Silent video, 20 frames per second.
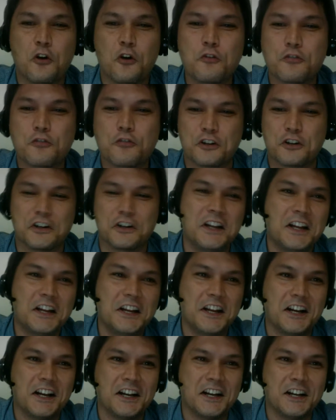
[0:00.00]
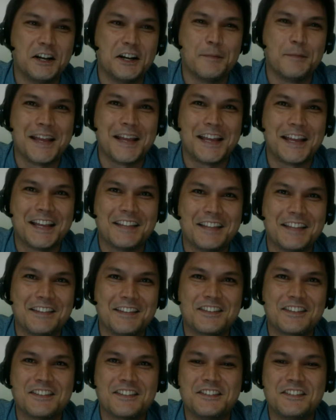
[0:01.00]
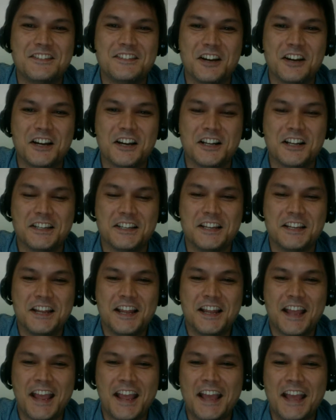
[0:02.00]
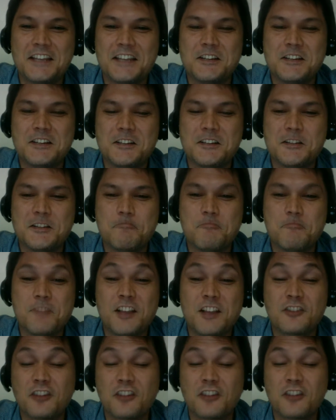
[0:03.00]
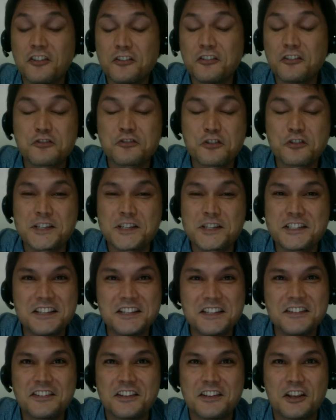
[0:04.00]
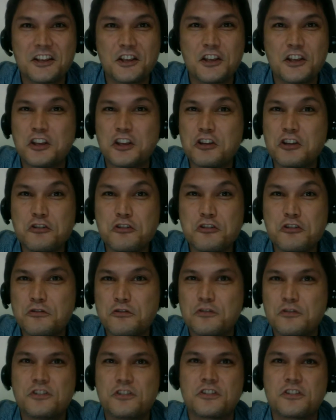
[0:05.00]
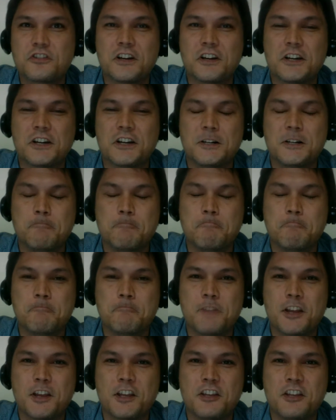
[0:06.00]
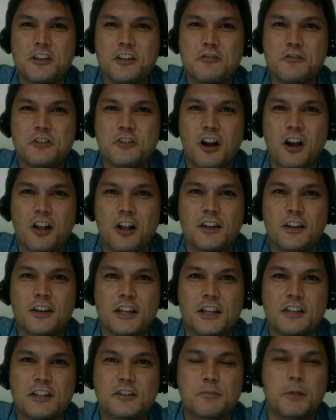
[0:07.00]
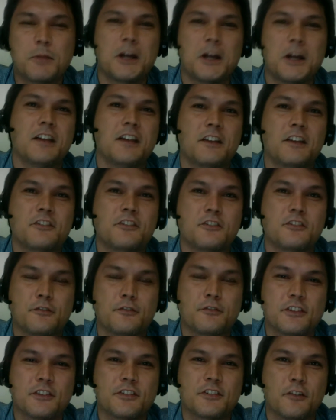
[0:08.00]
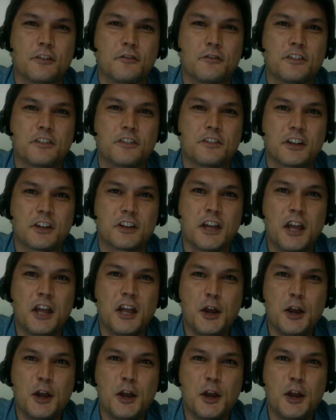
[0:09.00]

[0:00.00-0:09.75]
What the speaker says: over, and this is done. And it's also true that we didn't see a huge holiday spike last year for the selfie stick.